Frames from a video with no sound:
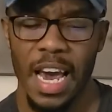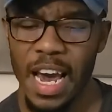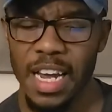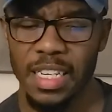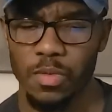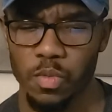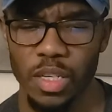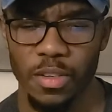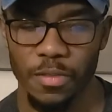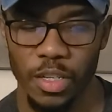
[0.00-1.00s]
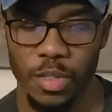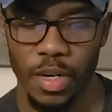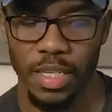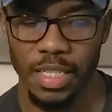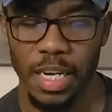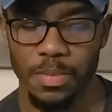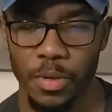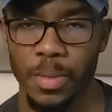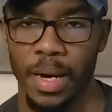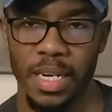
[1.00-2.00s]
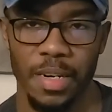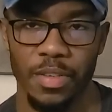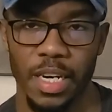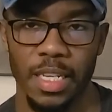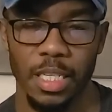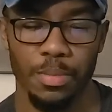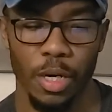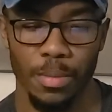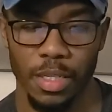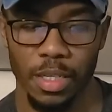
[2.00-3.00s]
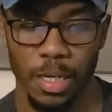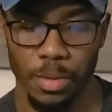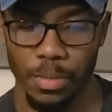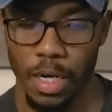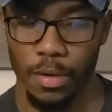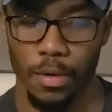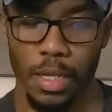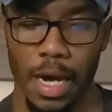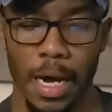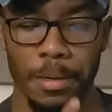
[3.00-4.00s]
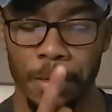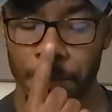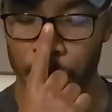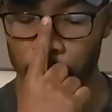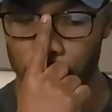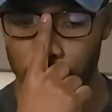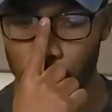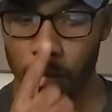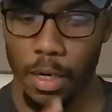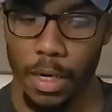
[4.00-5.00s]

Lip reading: and it's really frustrating, because I was pretty mad after I got these pyramid schemes, I'm not gonna lie. So